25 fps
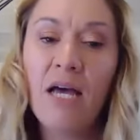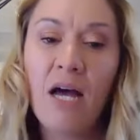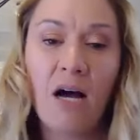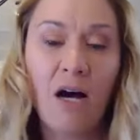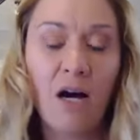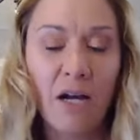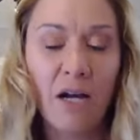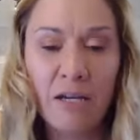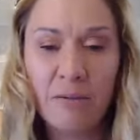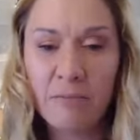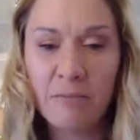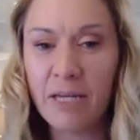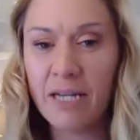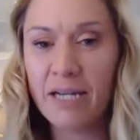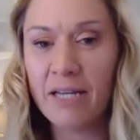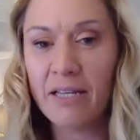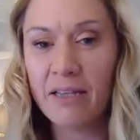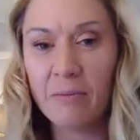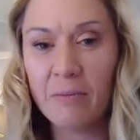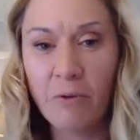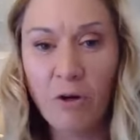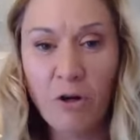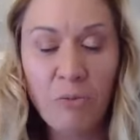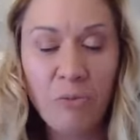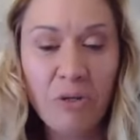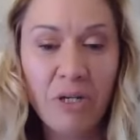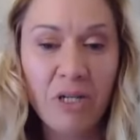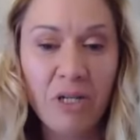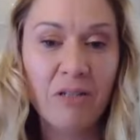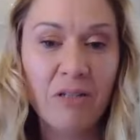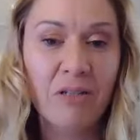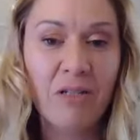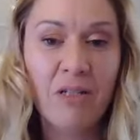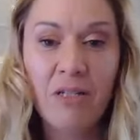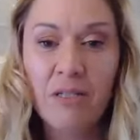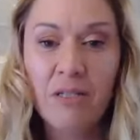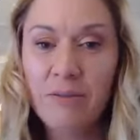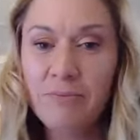I'm like at the moment
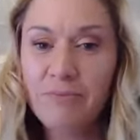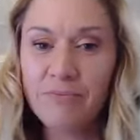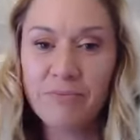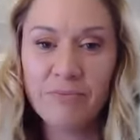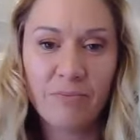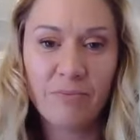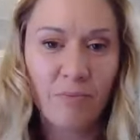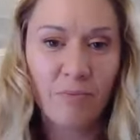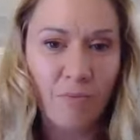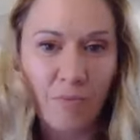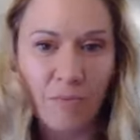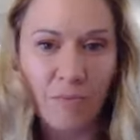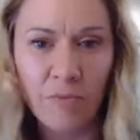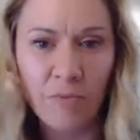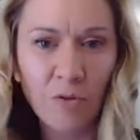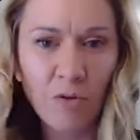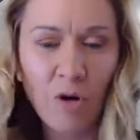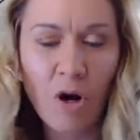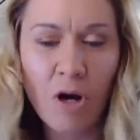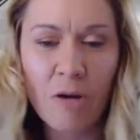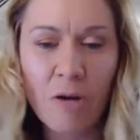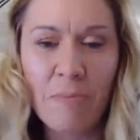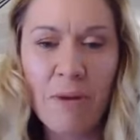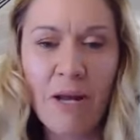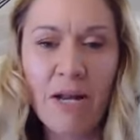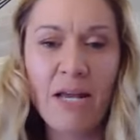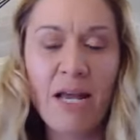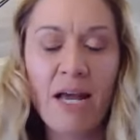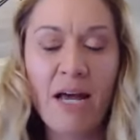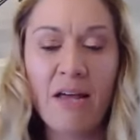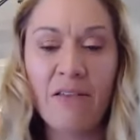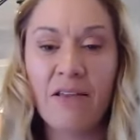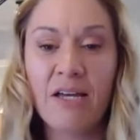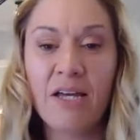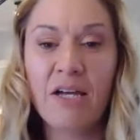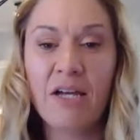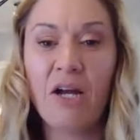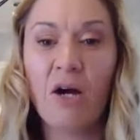throwing money out
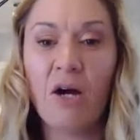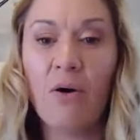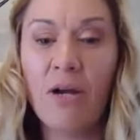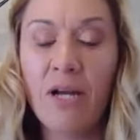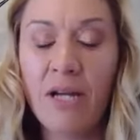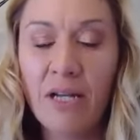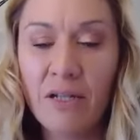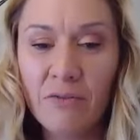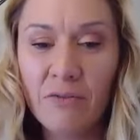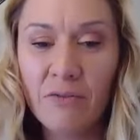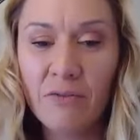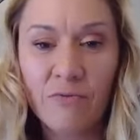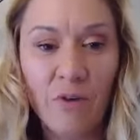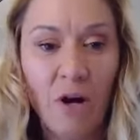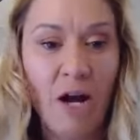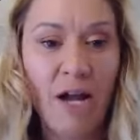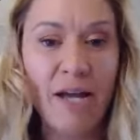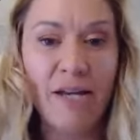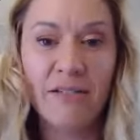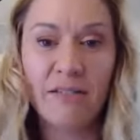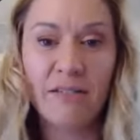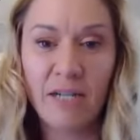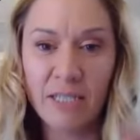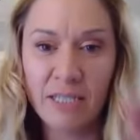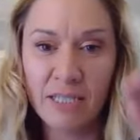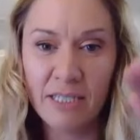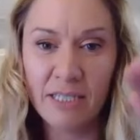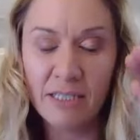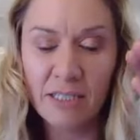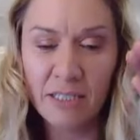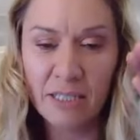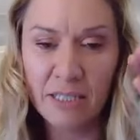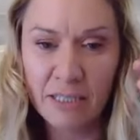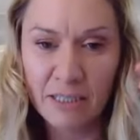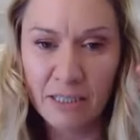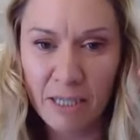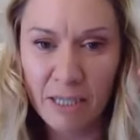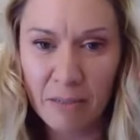there going, right, I need to
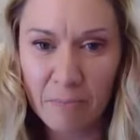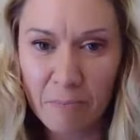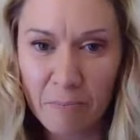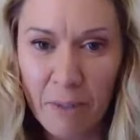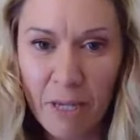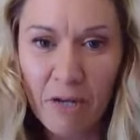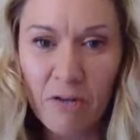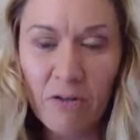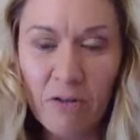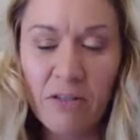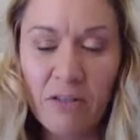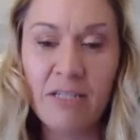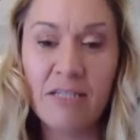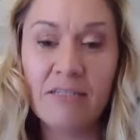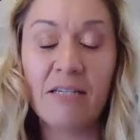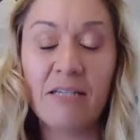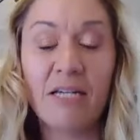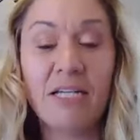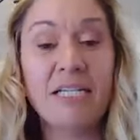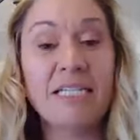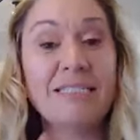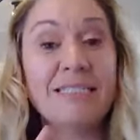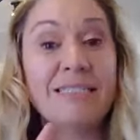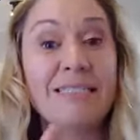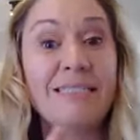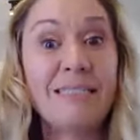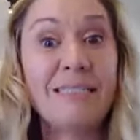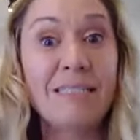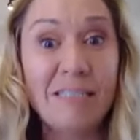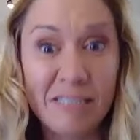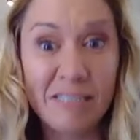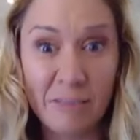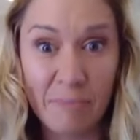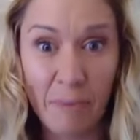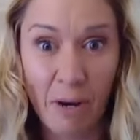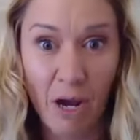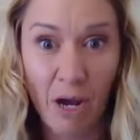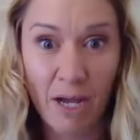get better at this. I need to
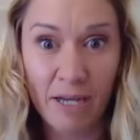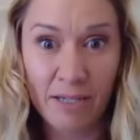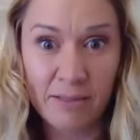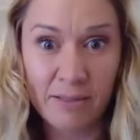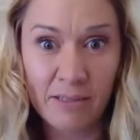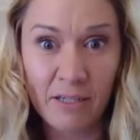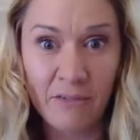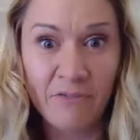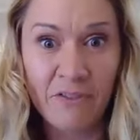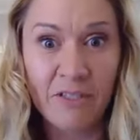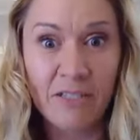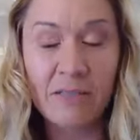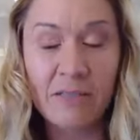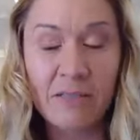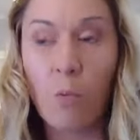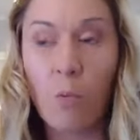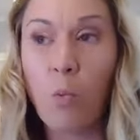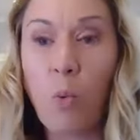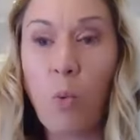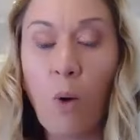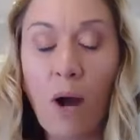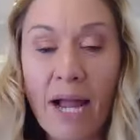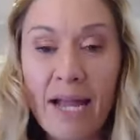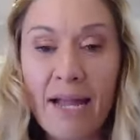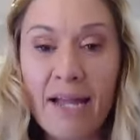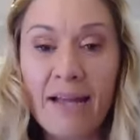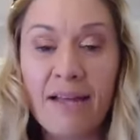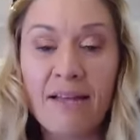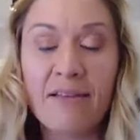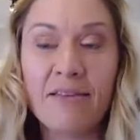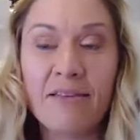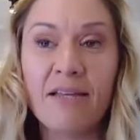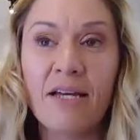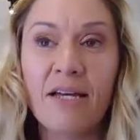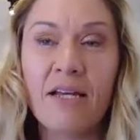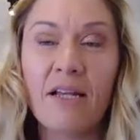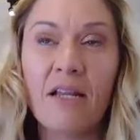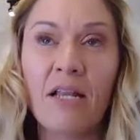systemize. If there's a way
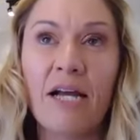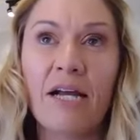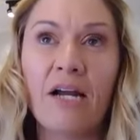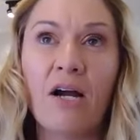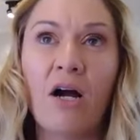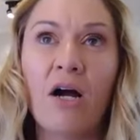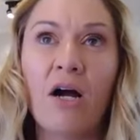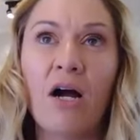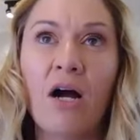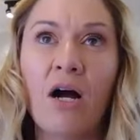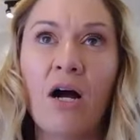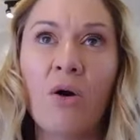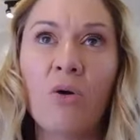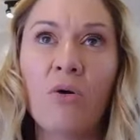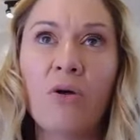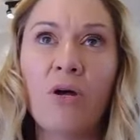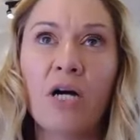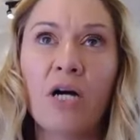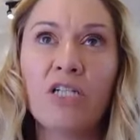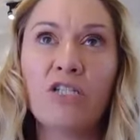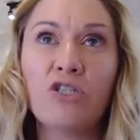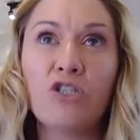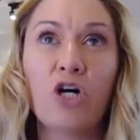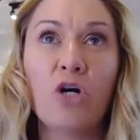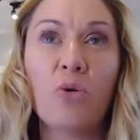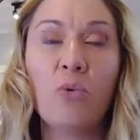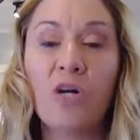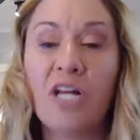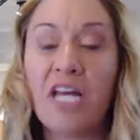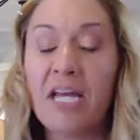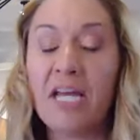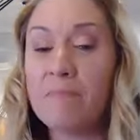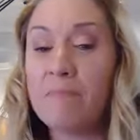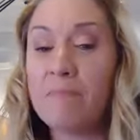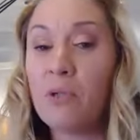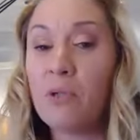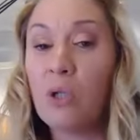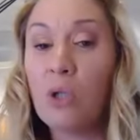that like, I don't want to
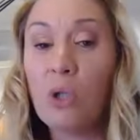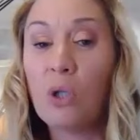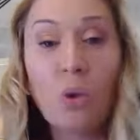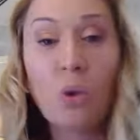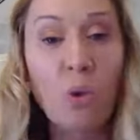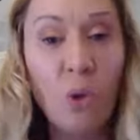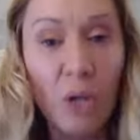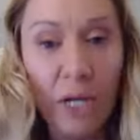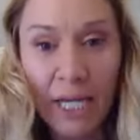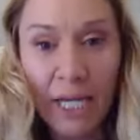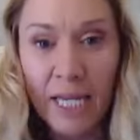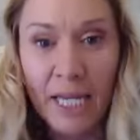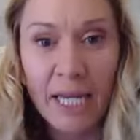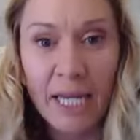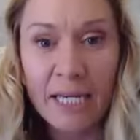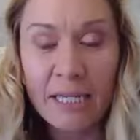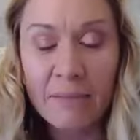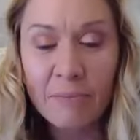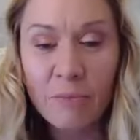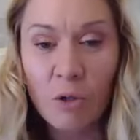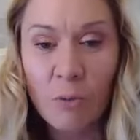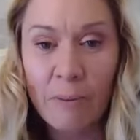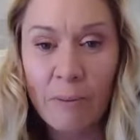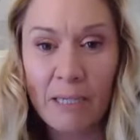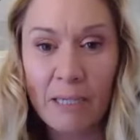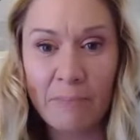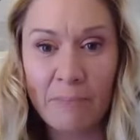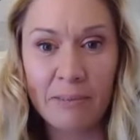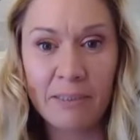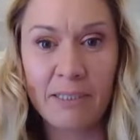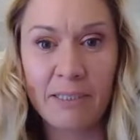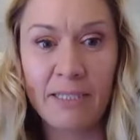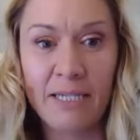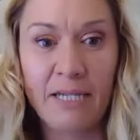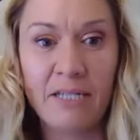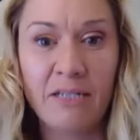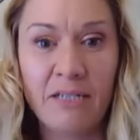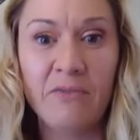employ any more people at
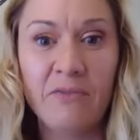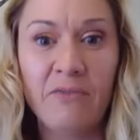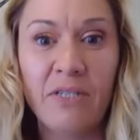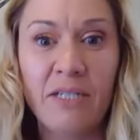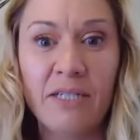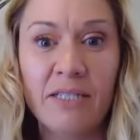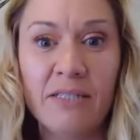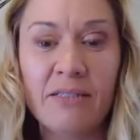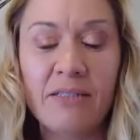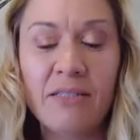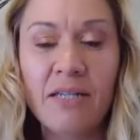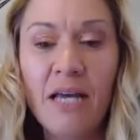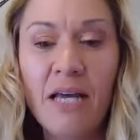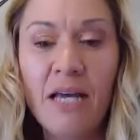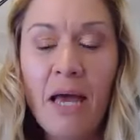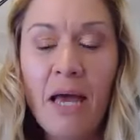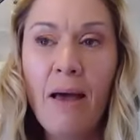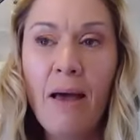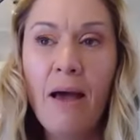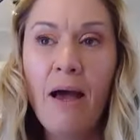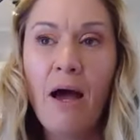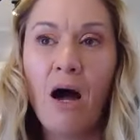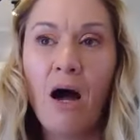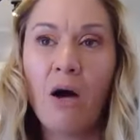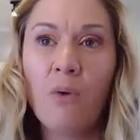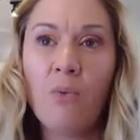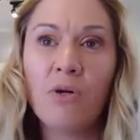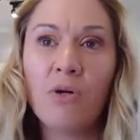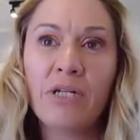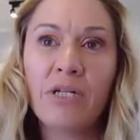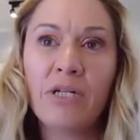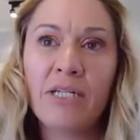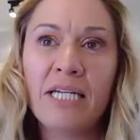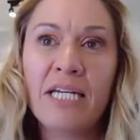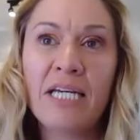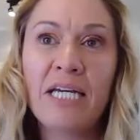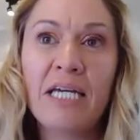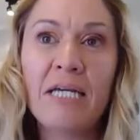the end of this, I want to
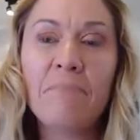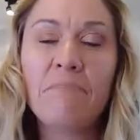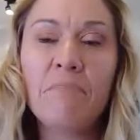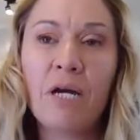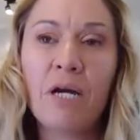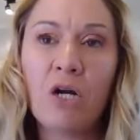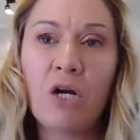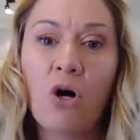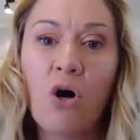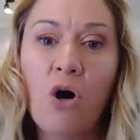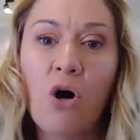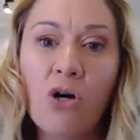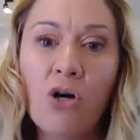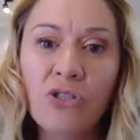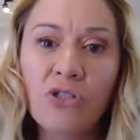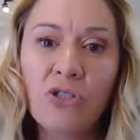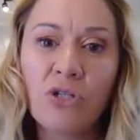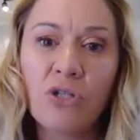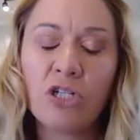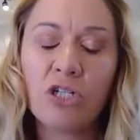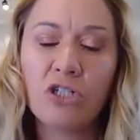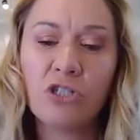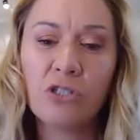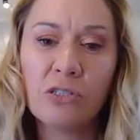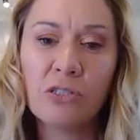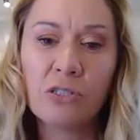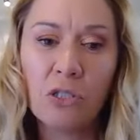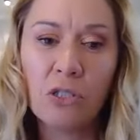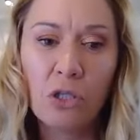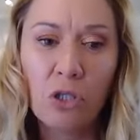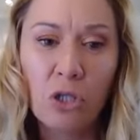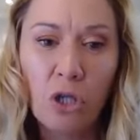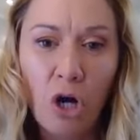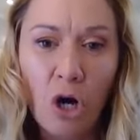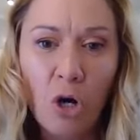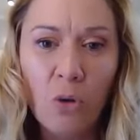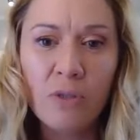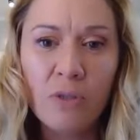keep my cost structure as
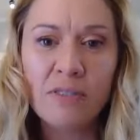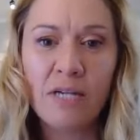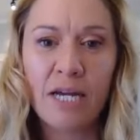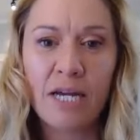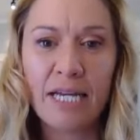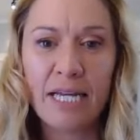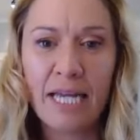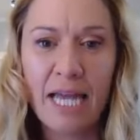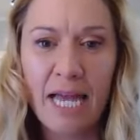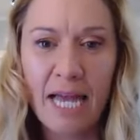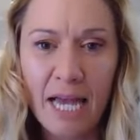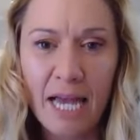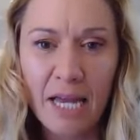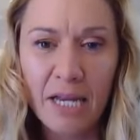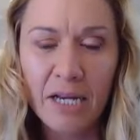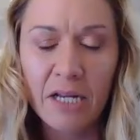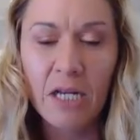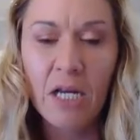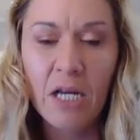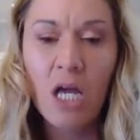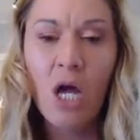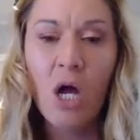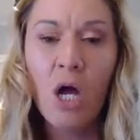low as I can.